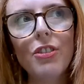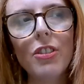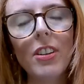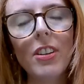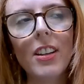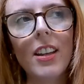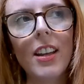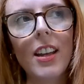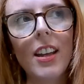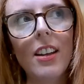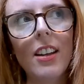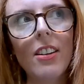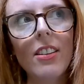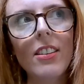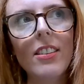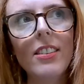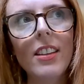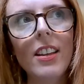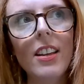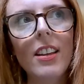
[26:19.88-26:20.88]
it's tricky, and
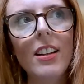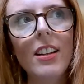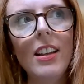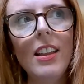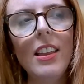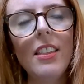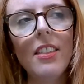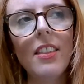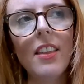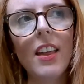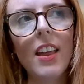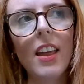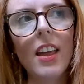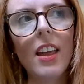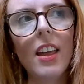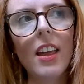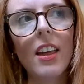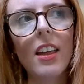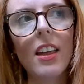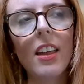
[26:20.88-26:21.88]
I certainly
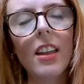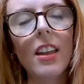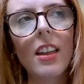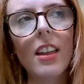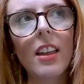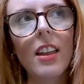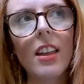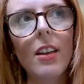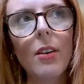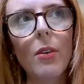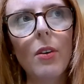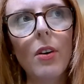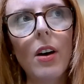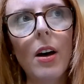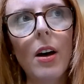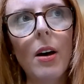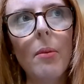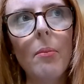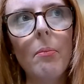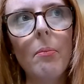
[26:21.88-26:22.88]
think
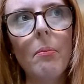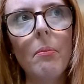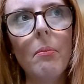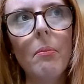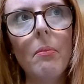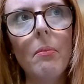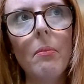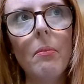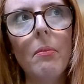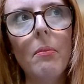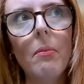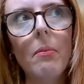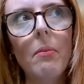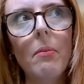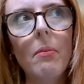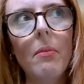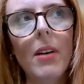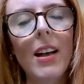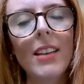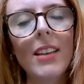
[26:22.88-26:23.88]

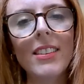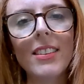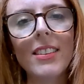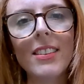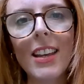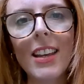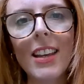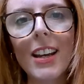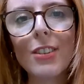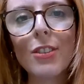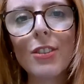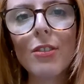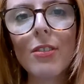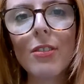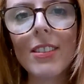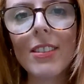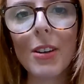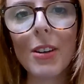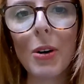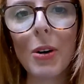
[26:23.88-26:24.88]
as a sector
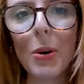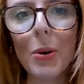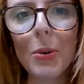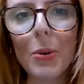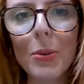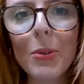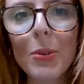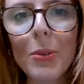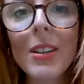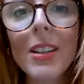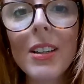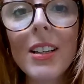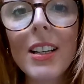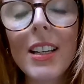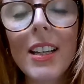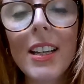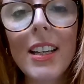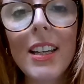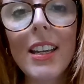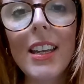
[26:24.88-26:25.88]
as a whole,
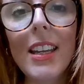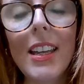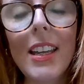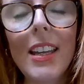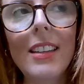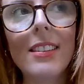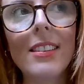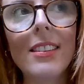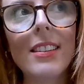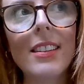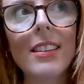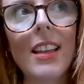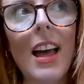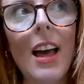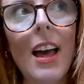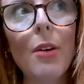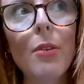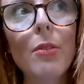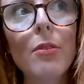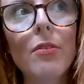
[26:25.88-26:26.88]
it's
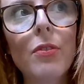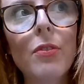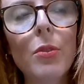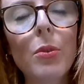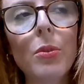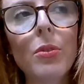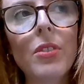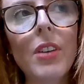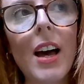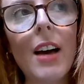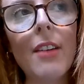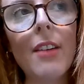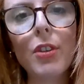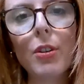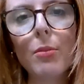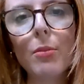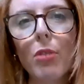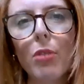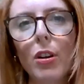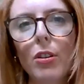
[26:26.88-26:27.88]
helpful to have
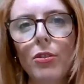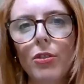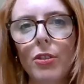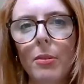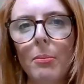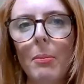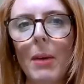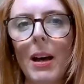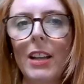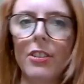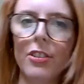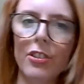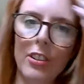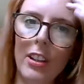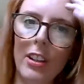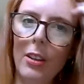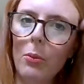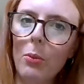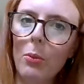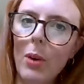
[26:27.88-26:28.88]
an approach to
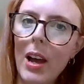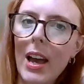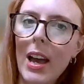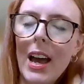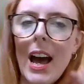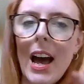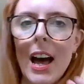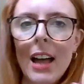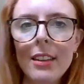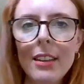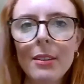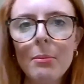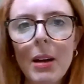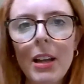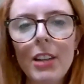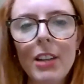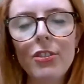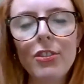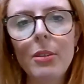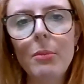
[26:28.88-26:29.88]
matching where at the
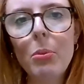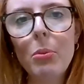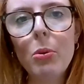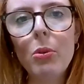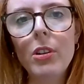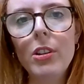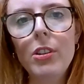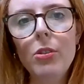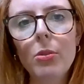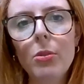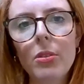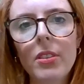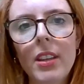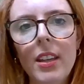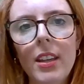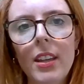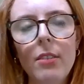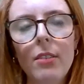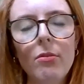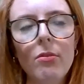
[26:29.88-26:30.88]
matching point you're
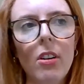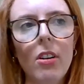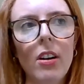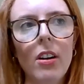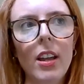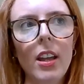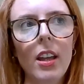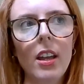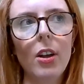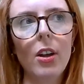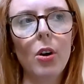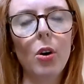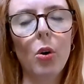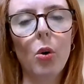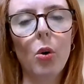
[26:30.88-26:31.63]
thinking, right,